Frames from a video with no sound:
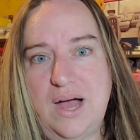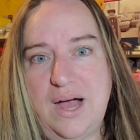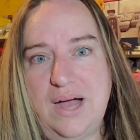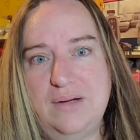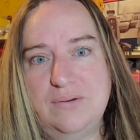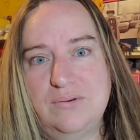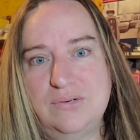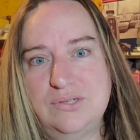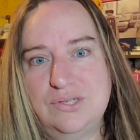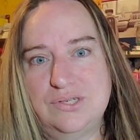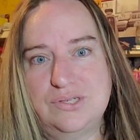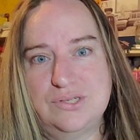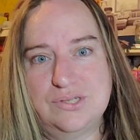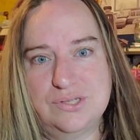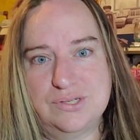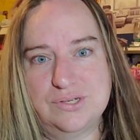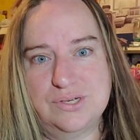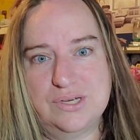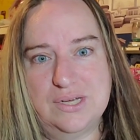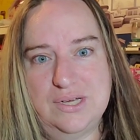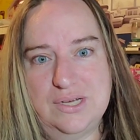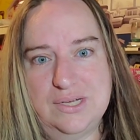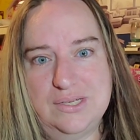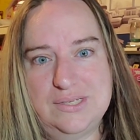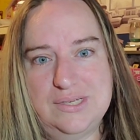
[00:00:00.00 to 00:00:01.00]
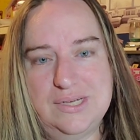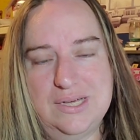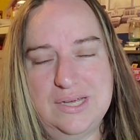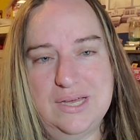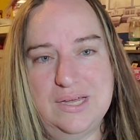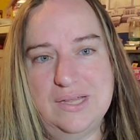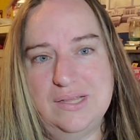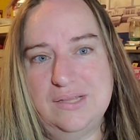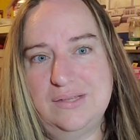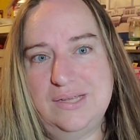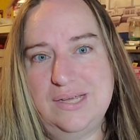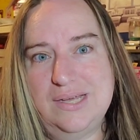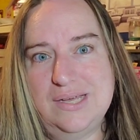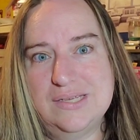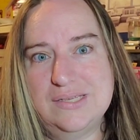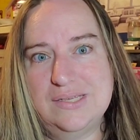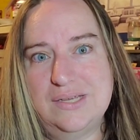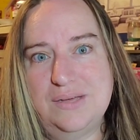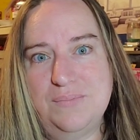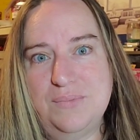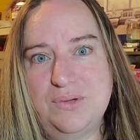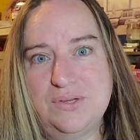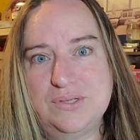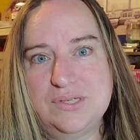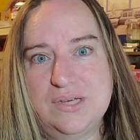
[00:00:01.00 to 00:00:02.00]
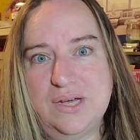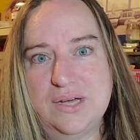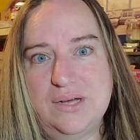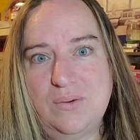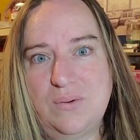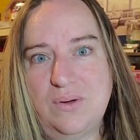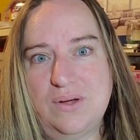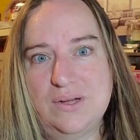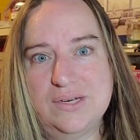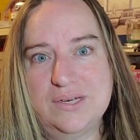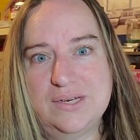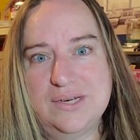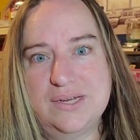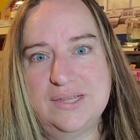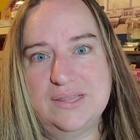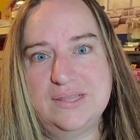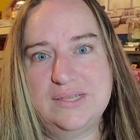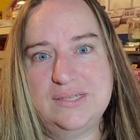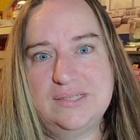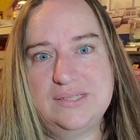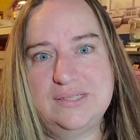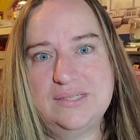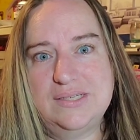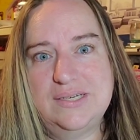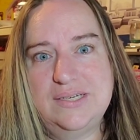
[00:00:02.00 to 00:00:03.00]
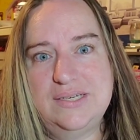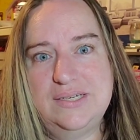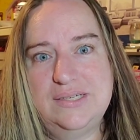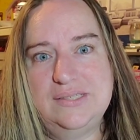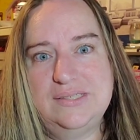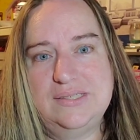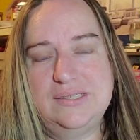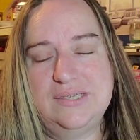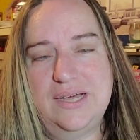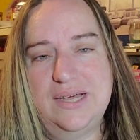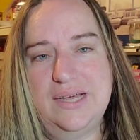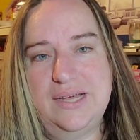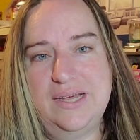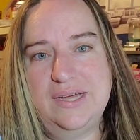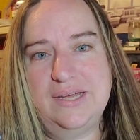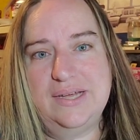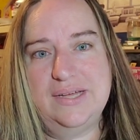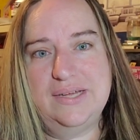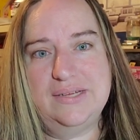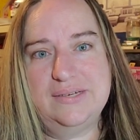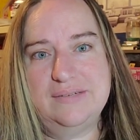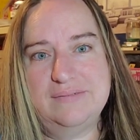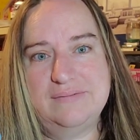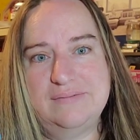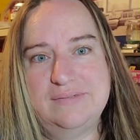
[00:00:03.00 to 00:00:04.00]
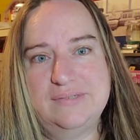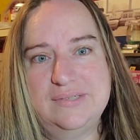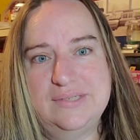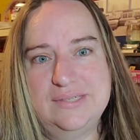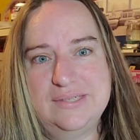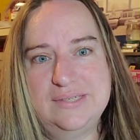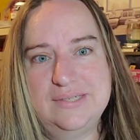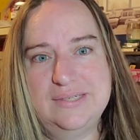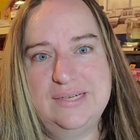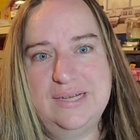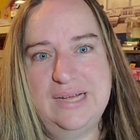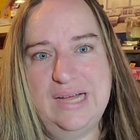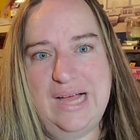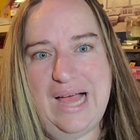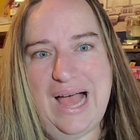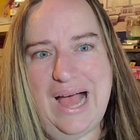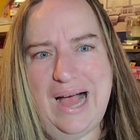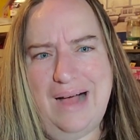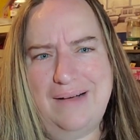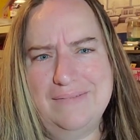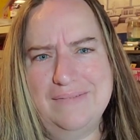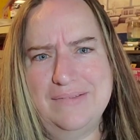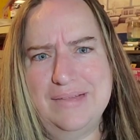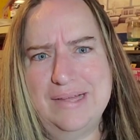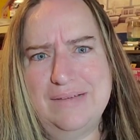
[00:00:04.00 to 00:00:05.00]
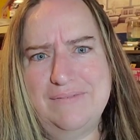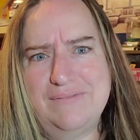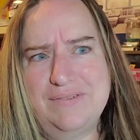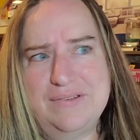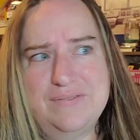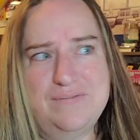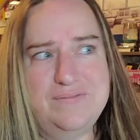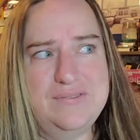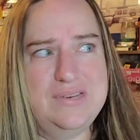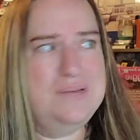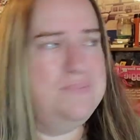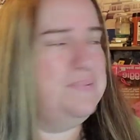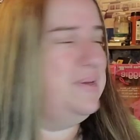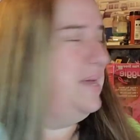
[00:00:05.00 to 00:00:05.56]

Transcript: I was just looking to get easy multi-quantity listings and have like 50